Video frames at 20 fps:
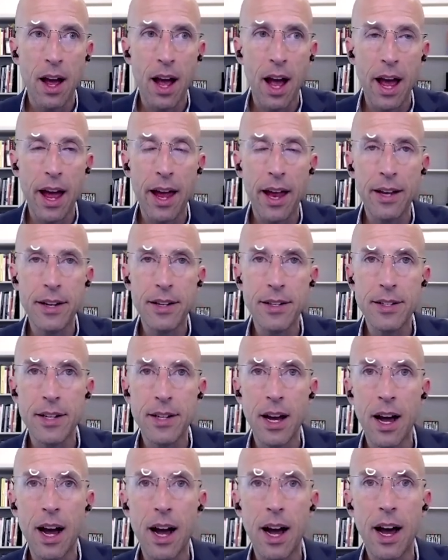And
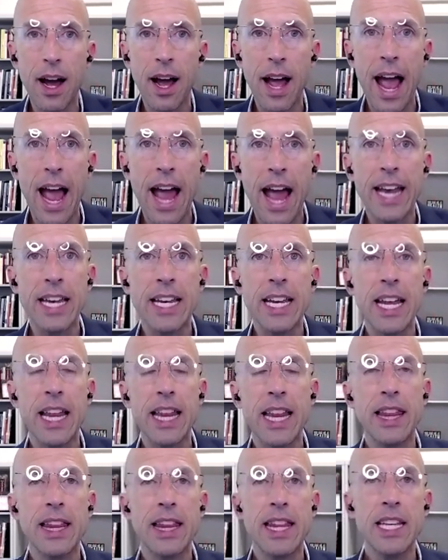
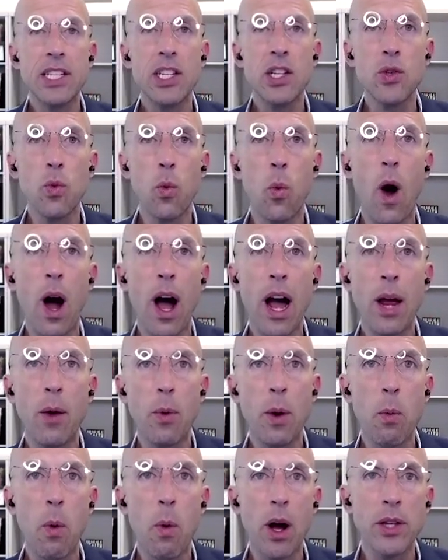this is why
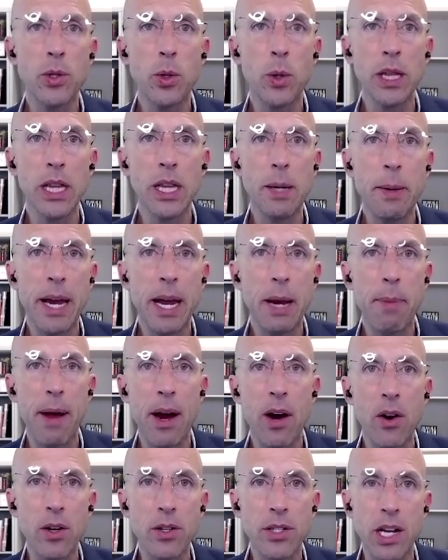we want to eliminate
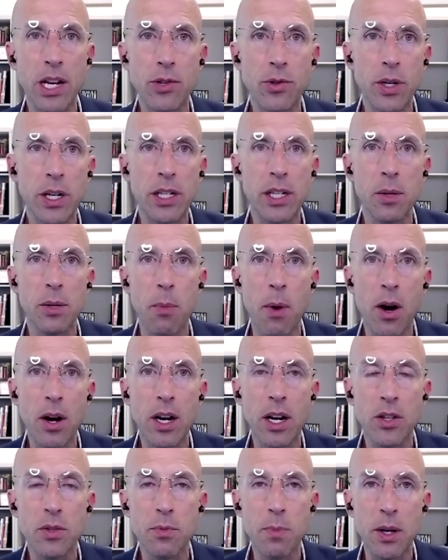barriers to entry into the
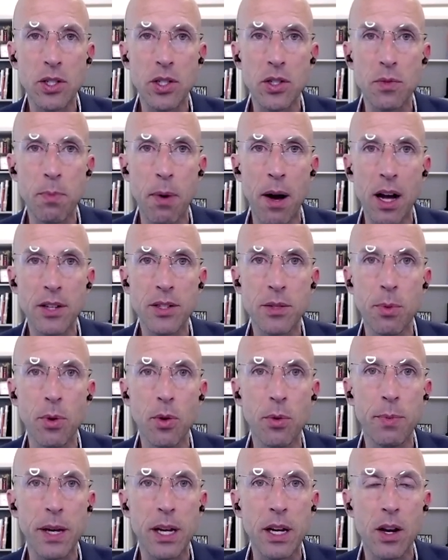market as much as
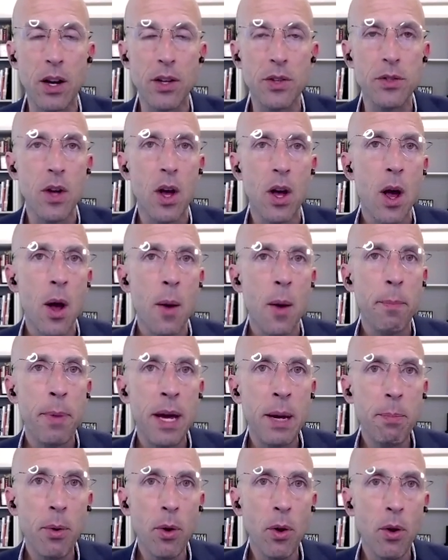possible, because
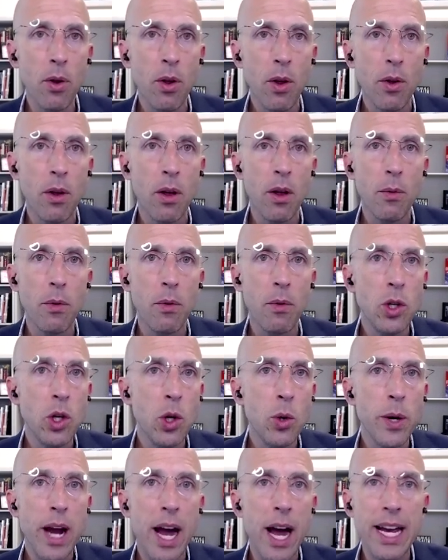people,
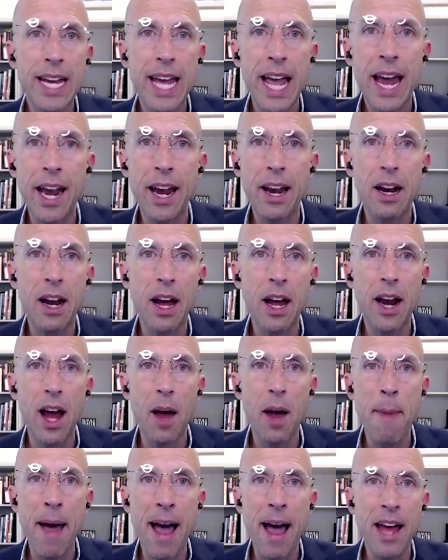you and I cannot
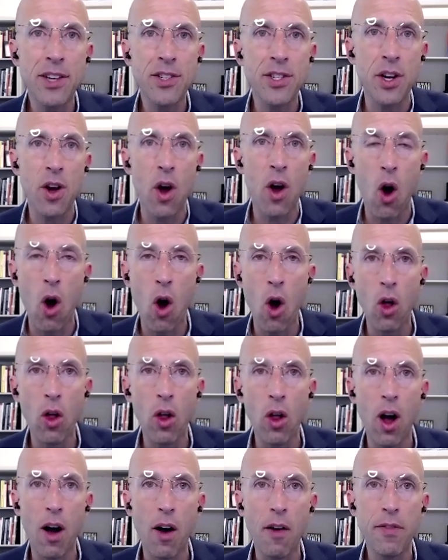imagine
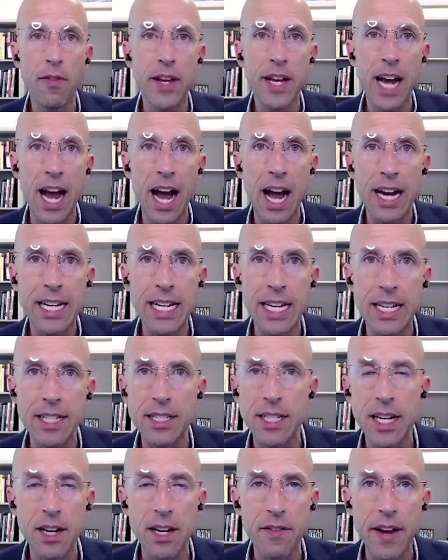all of the ideas
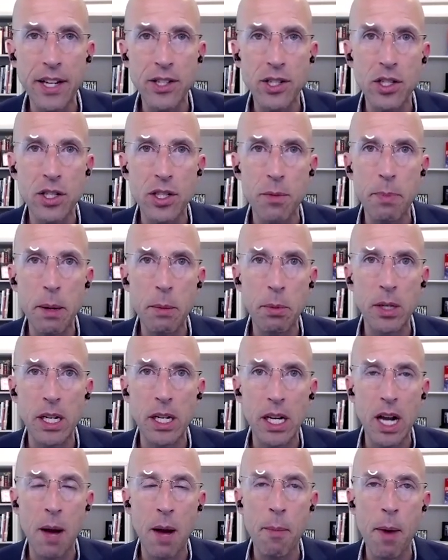and innovations that people are
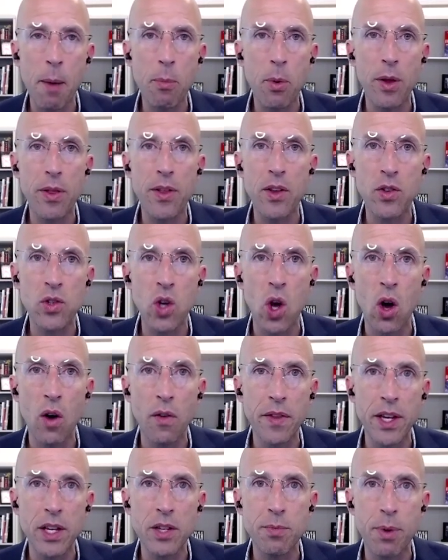going to come up with to
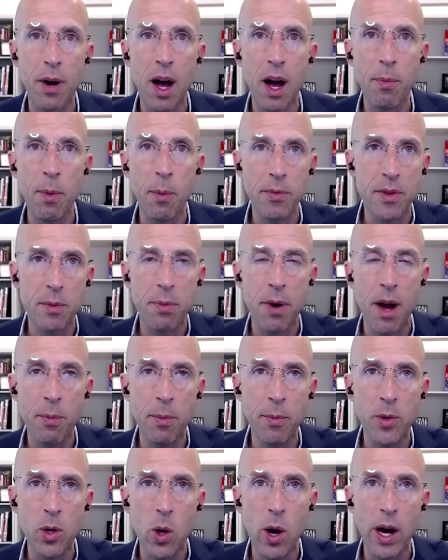solve these problems, the
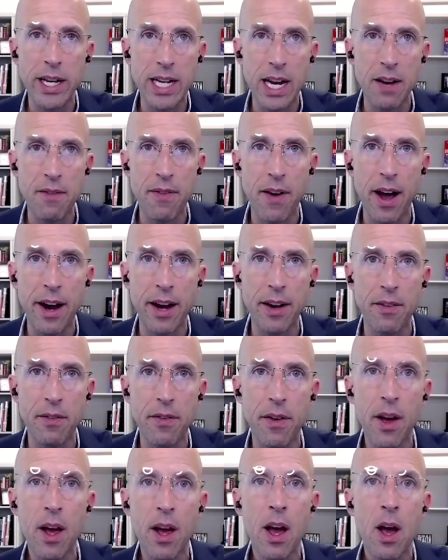problem you identified
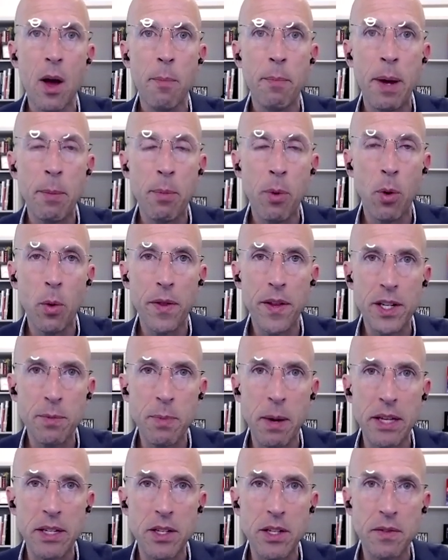of people with
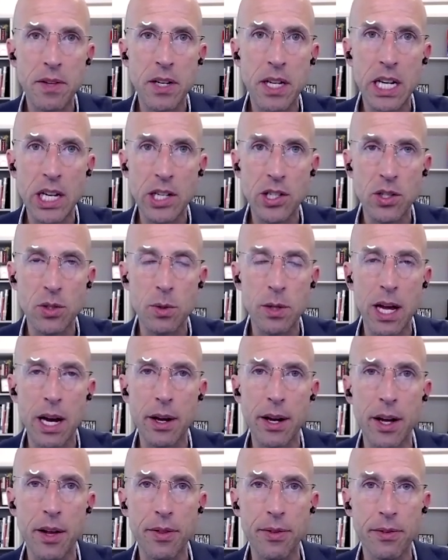expensive conditions
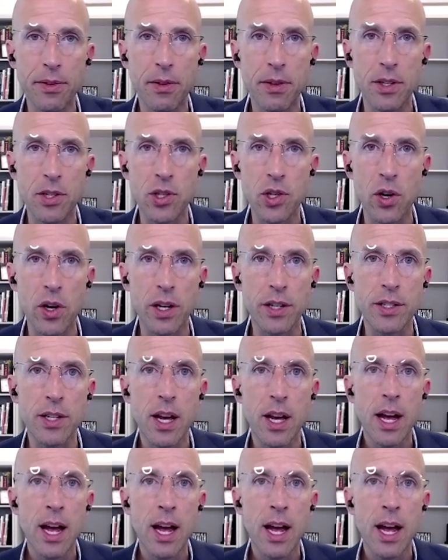without health insurance.